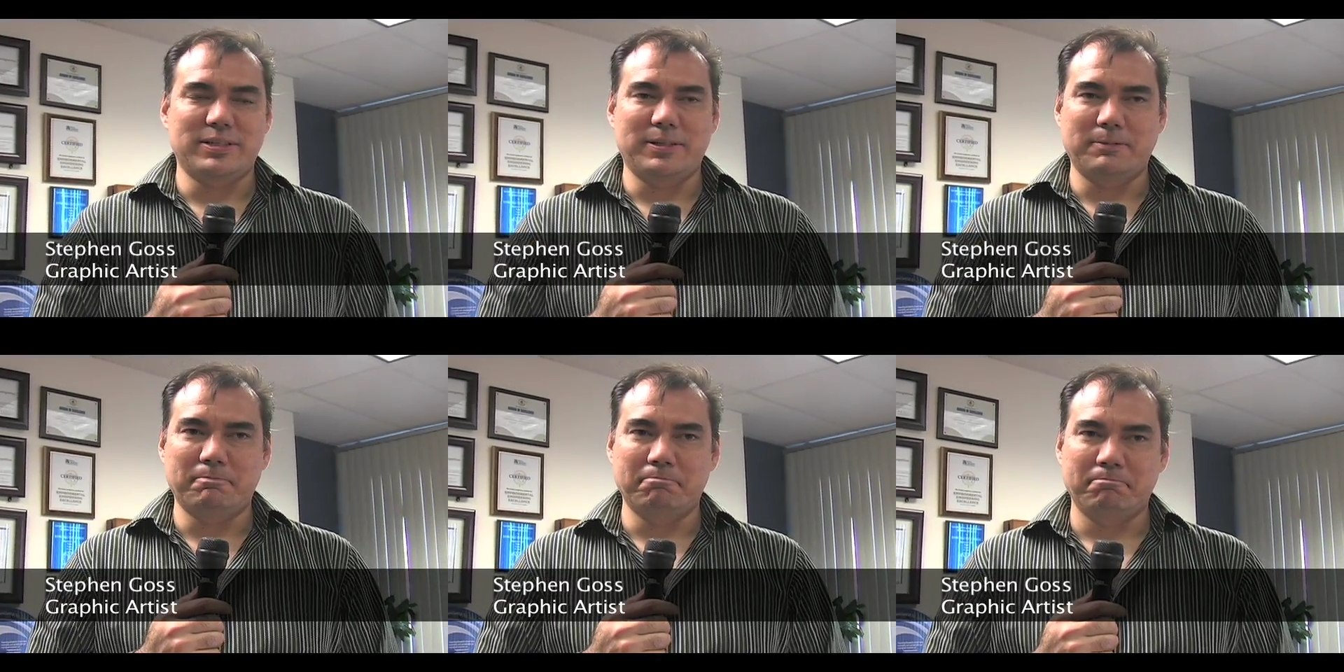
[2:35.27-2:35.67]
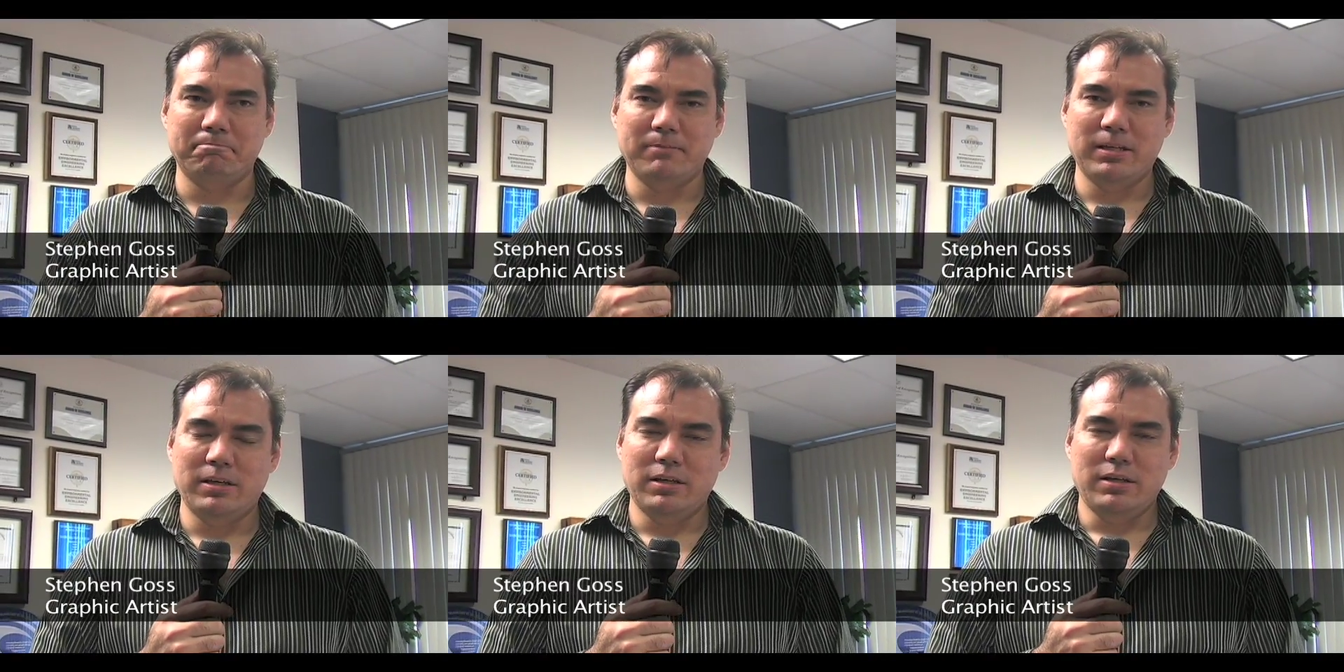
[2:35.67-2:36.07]
Um,
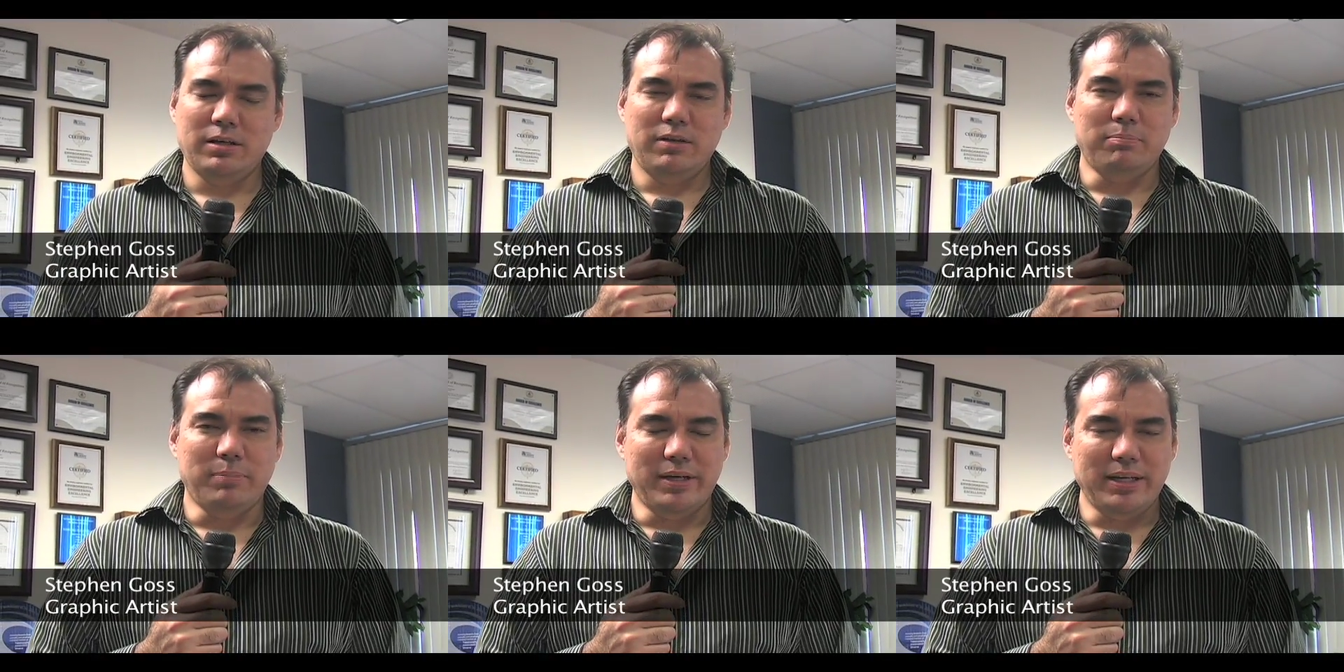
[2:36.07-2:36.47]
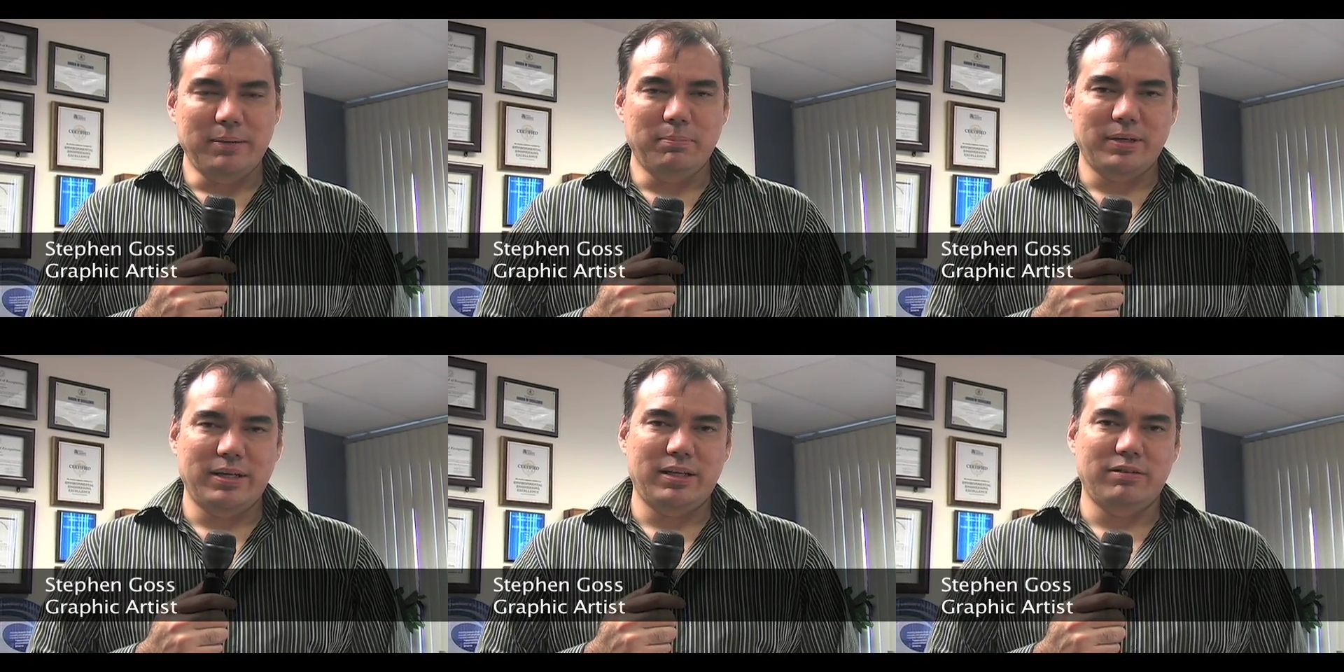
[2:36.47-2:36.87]

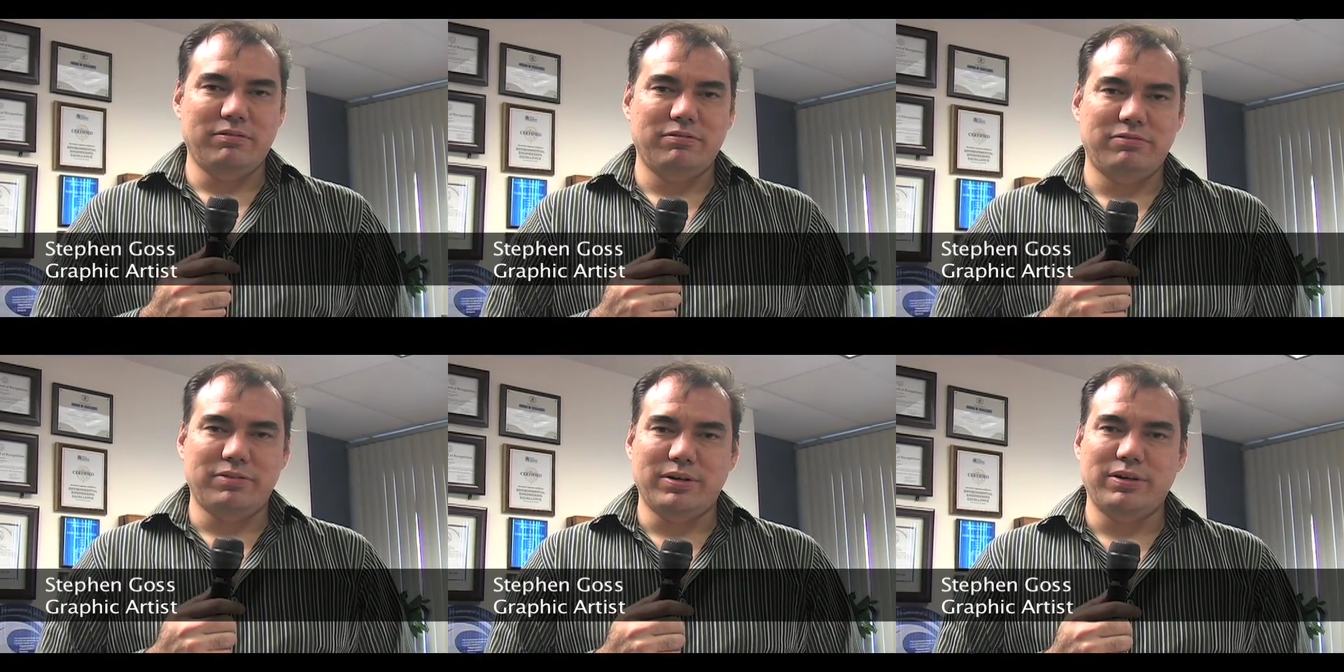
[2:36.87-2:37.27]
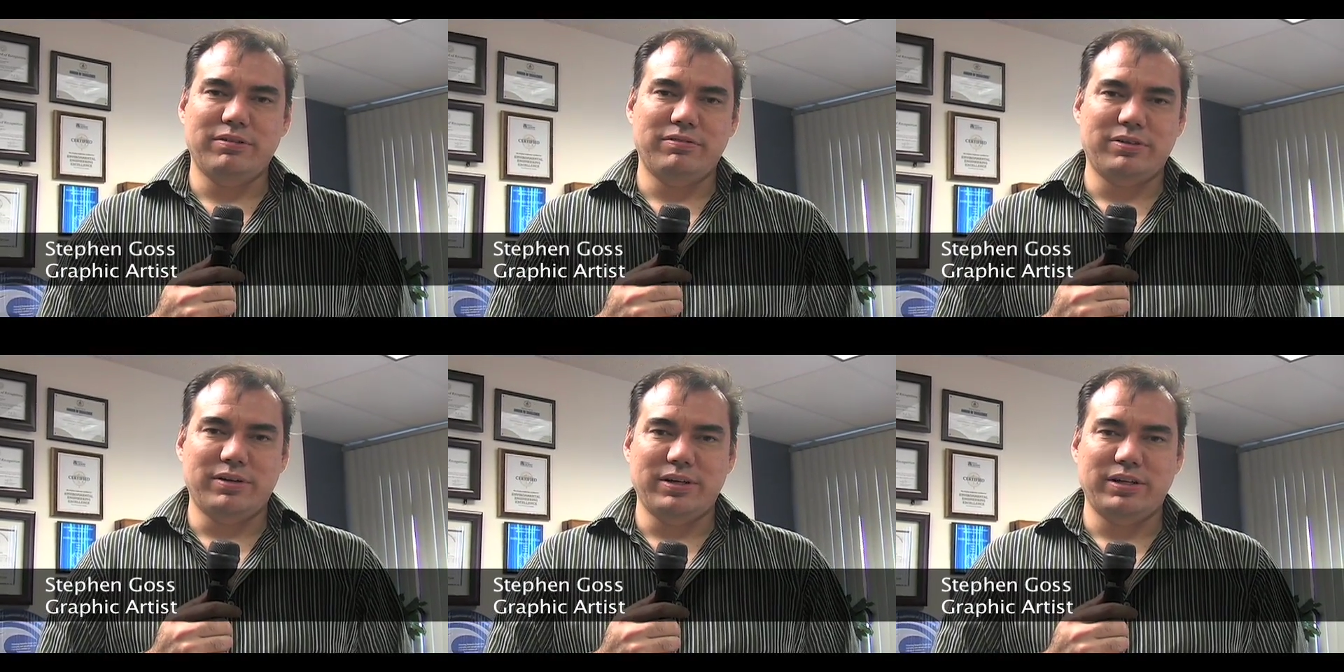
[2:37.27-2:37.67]
many, many very,
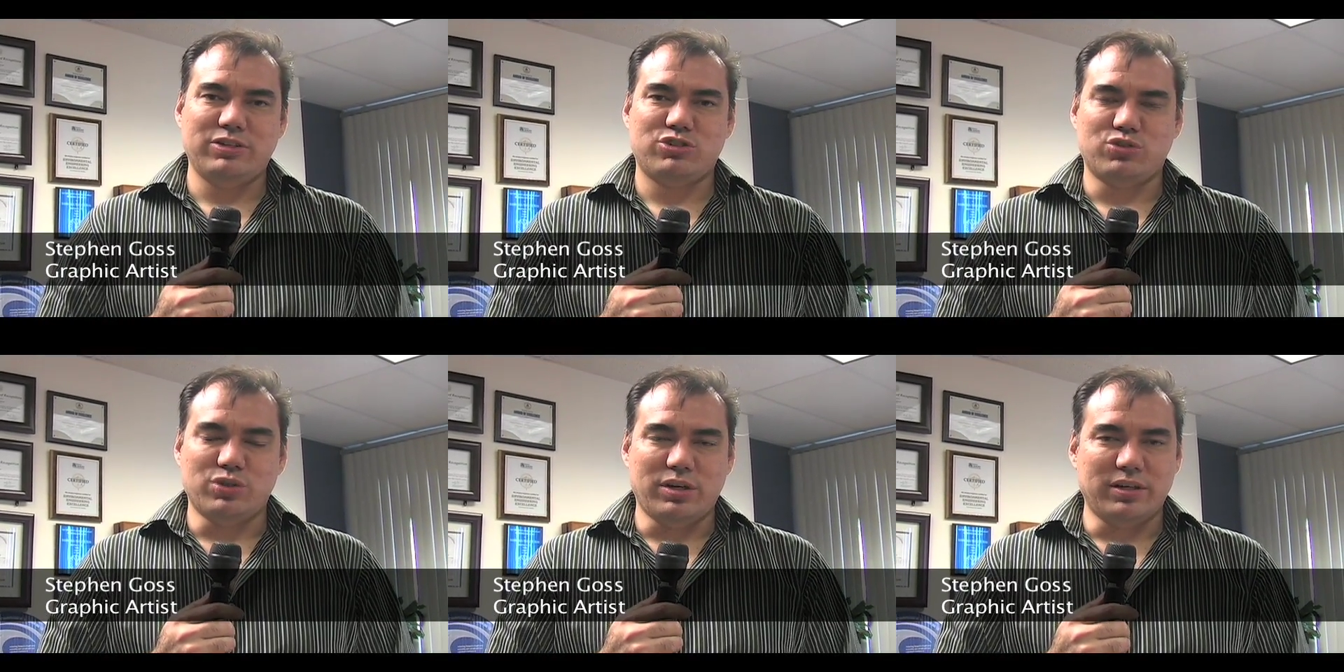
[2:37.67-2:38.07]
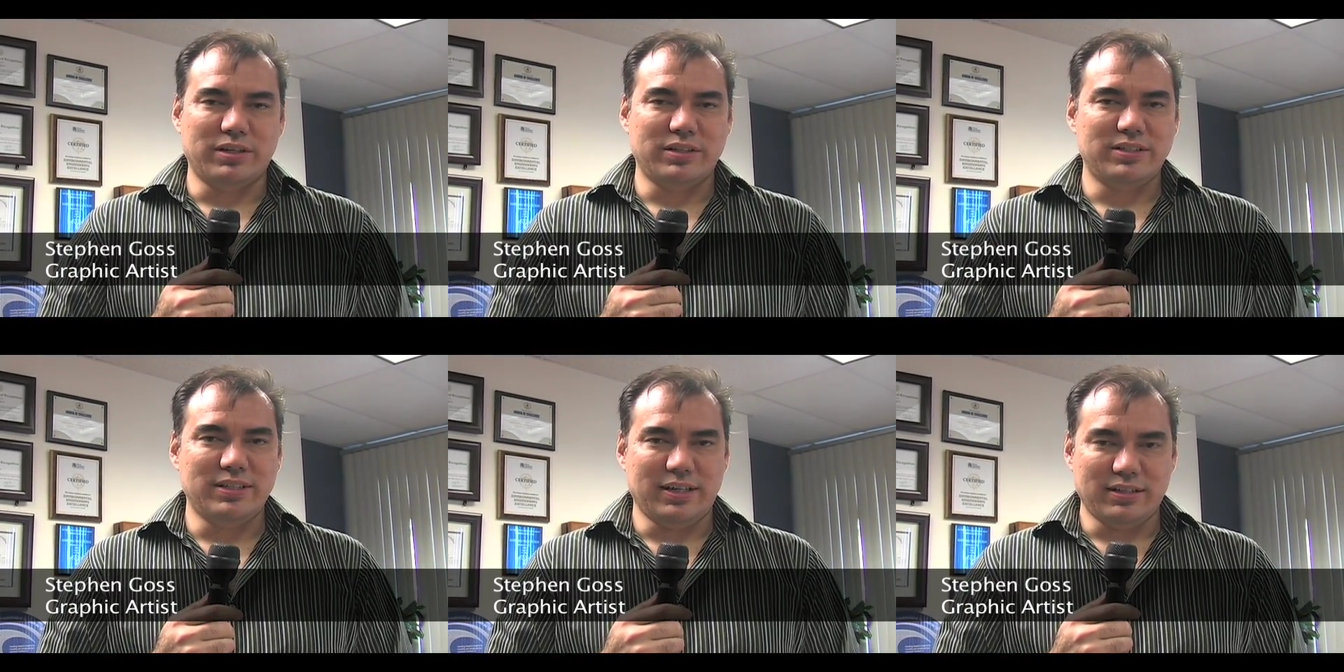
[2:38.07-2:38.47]
very
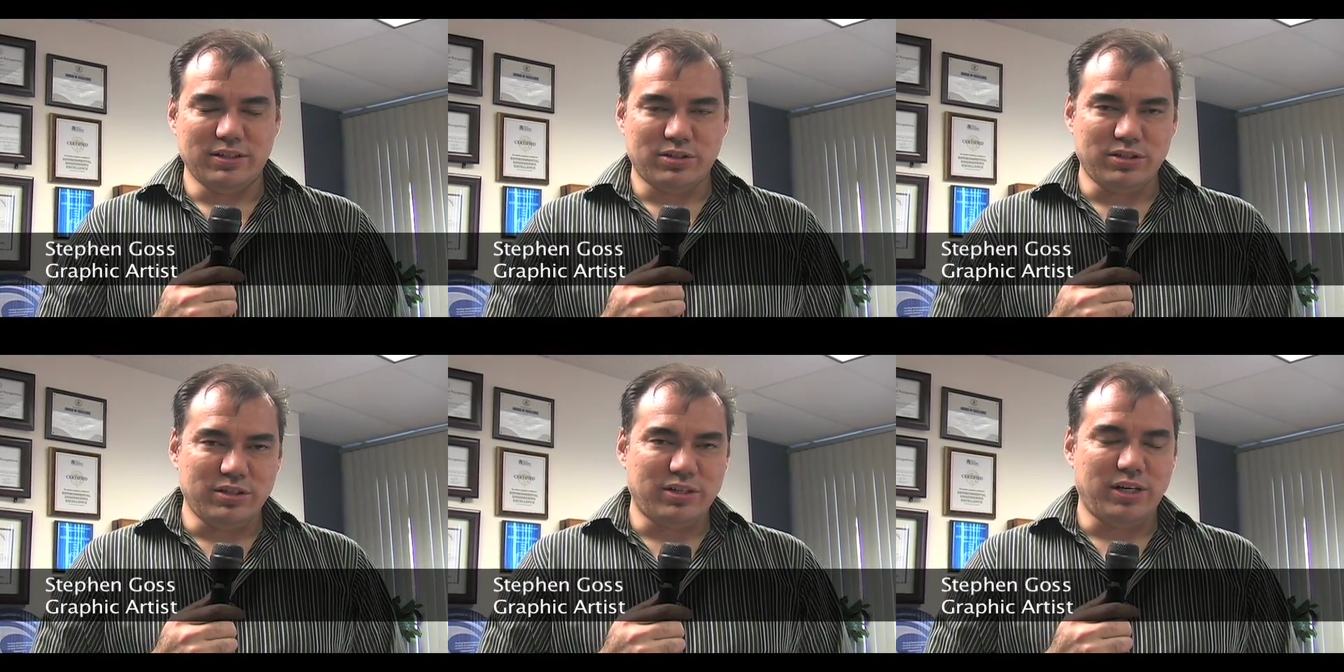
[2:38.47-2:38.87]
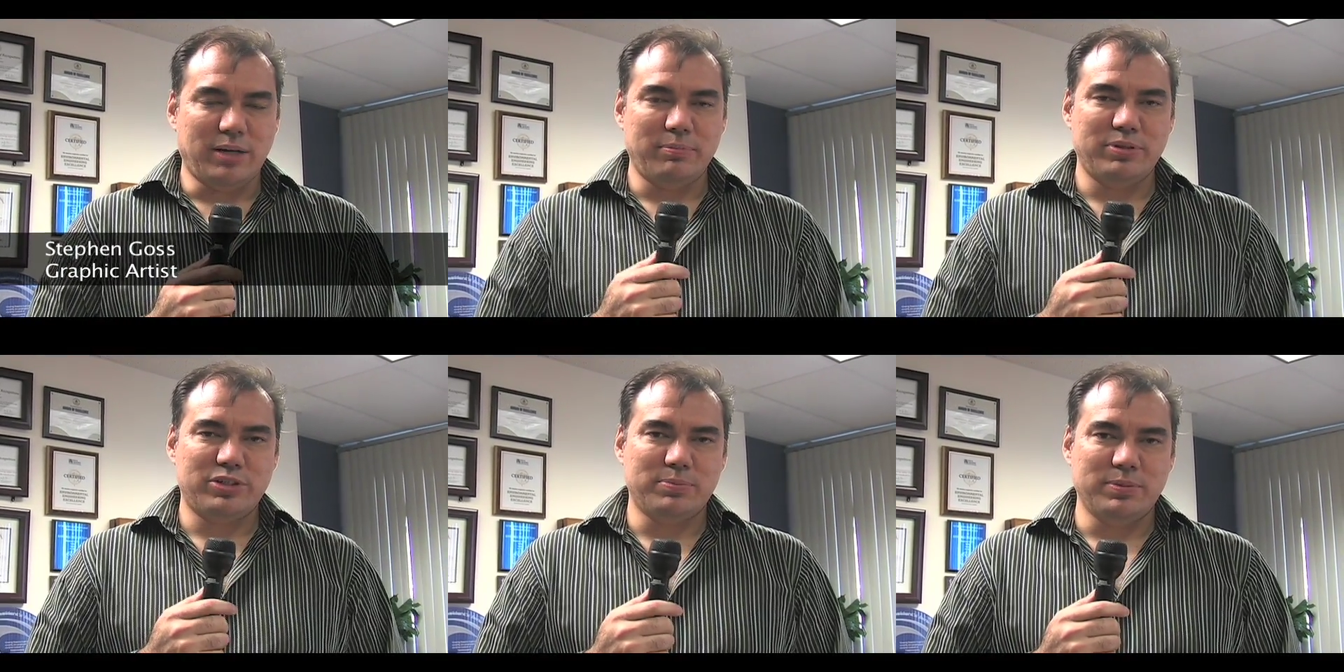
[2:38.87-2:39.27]
strong technical
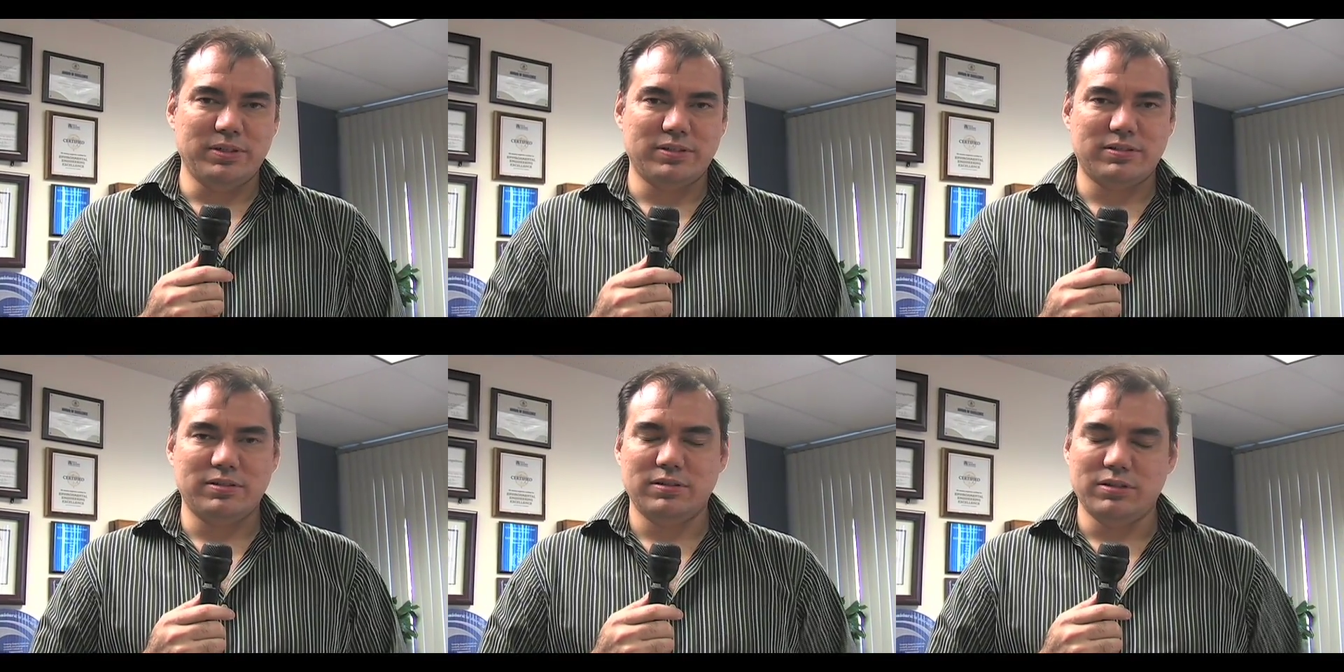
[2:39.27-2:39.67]
accomplishments.